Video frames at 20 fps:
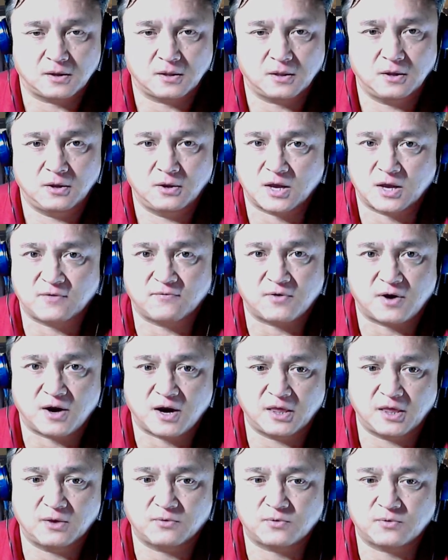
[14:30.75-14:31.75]
You have
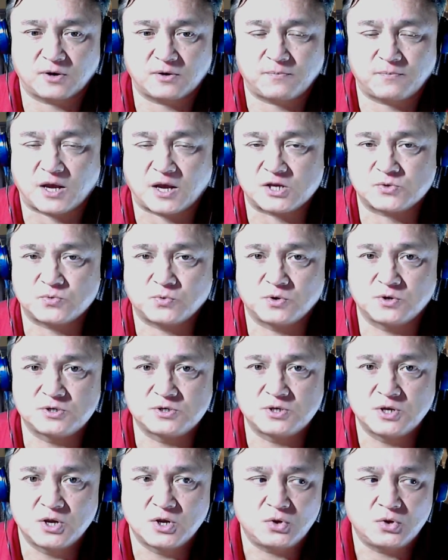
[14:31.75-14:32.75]
highly encrypted
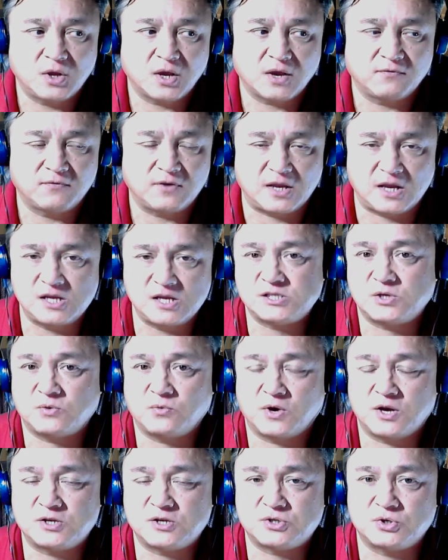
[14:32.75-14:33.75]
passwords. You have an easy
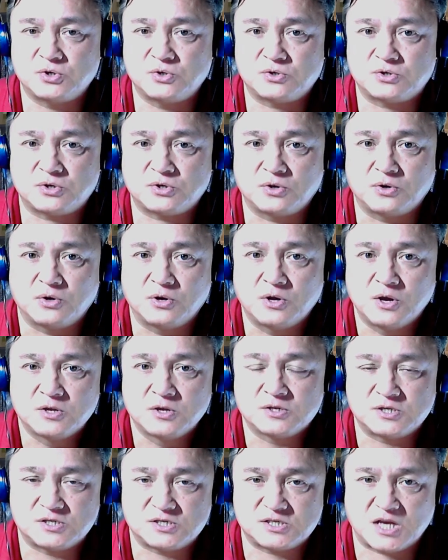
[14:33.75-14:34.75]
way to
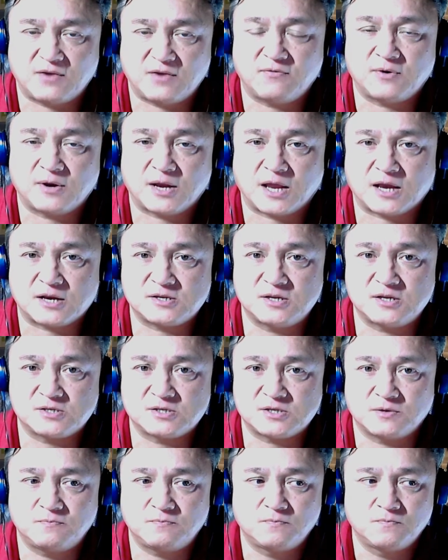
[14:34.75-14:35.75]
save and
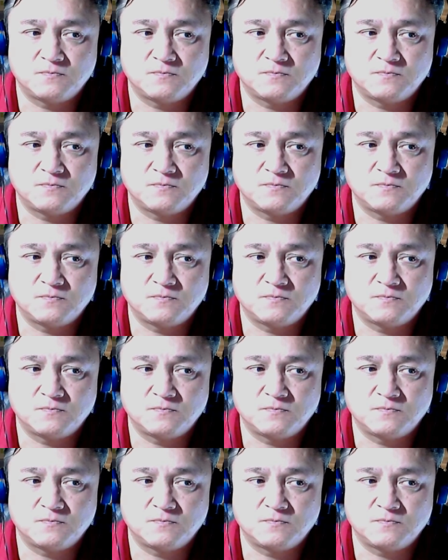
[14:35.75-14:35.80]
access them.